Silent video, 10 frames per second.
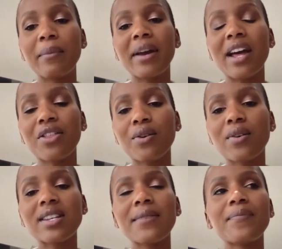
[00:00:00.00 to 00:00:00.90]
But I
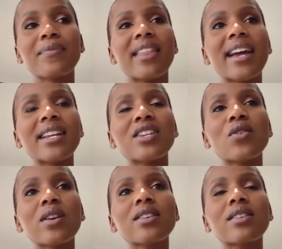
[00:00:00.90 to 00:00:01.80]
thought that in
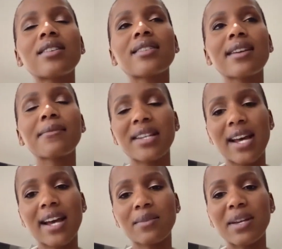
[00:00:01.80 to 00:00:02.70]
order to
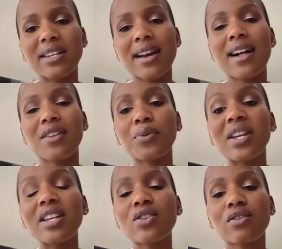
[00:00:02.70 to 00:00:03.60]
destigmatize mental health, we
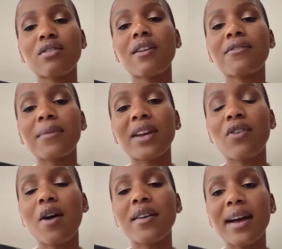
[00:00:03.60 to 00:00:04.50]
need to start from the
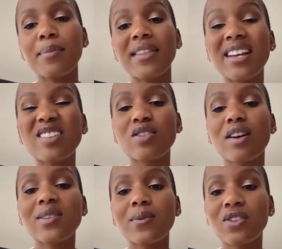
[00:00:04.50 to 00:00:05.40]
ground up, and that
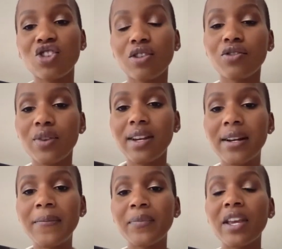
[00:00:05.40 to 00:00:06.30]
starts with children.
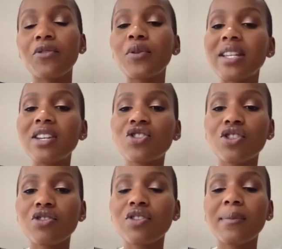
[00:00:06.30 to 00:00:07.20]
If we teach
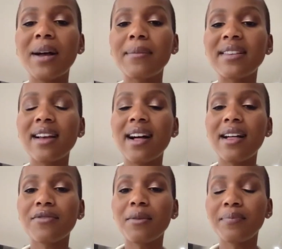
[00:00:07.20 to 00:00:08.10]
children about mental
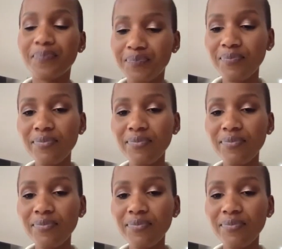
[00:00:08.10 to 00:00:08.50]
health from